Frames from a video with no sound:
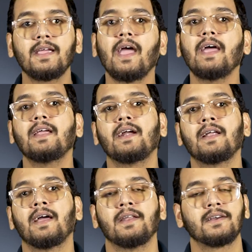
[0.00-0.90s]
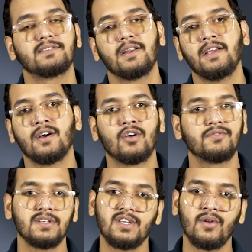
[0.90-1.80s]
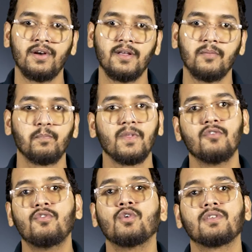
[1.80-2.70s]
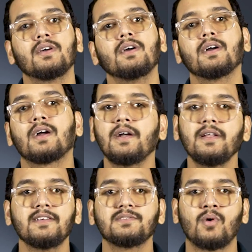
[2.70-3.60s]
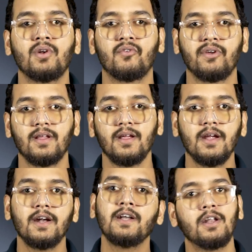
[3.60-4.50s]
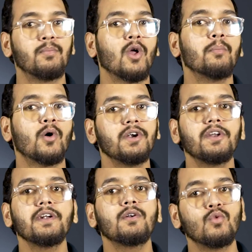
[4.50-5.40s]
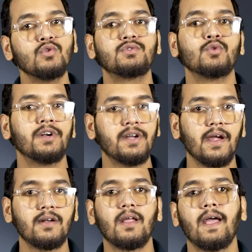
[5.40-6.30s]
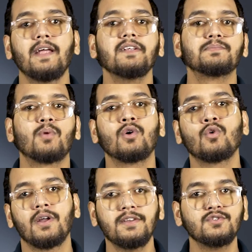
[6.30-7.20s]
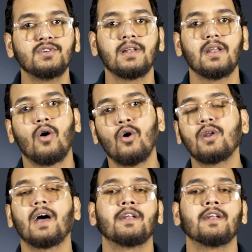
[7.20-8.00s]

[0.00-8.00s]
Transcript: can add an extra layer of security. Fourth, continuous monitoring. Deploy monitoring tools to detect and respond to unusual or